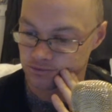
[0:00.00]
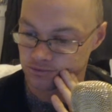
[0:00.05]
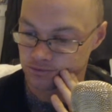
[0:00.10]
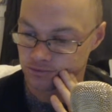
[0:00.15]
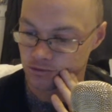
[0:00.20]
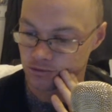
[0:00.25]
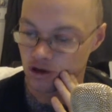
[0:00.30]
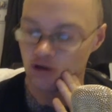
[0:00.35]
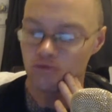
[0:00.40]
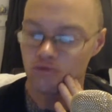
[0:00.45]

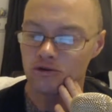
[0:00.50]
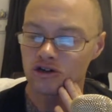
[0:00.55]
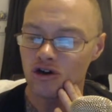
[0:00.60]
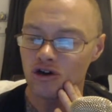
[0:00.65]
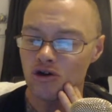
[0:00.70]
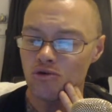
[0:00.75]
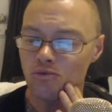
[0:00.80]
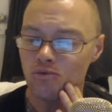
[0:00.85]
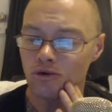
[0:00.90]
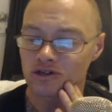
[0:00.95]
Who
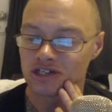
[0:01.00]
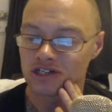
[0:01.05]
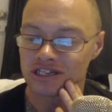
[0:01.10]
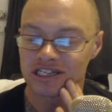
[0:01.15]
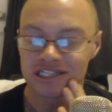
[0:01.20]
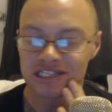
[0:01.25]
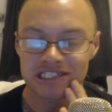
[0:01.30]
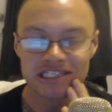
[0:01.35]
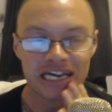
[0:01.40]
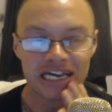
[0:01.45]
was it
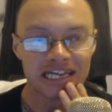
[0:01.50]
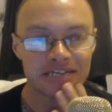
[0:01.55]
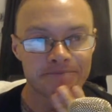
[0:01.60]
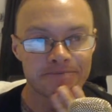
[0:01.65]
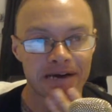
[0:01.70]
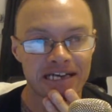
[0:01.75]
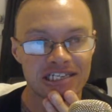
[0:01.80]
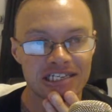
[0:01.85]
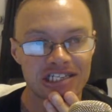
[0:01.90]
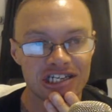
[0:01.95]
that said it's
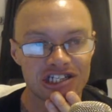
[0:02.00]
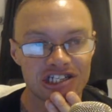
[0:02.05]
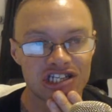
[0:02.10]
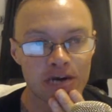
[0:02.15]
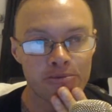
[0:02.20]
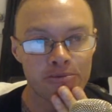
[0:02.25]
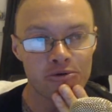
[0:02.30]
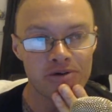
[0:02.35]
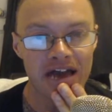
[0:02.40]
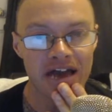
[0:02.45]
basically a
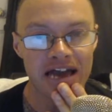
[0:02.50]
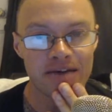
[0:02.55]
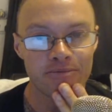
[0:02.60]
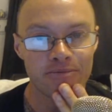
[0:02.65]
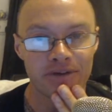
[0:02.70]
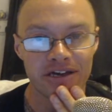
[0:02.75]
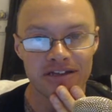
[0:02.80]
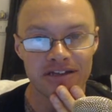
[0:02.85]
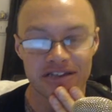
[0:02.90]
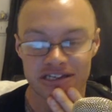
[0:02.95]
double game
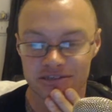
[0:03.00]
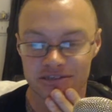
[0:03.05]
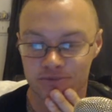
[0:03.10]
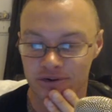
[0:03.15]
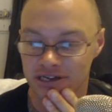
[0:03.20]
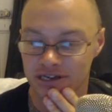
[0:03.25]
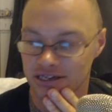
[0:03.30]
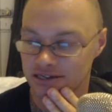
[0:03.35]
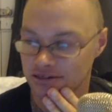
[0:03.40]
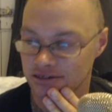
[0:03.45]
week this
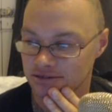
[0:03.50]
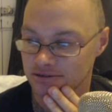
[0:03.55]
week?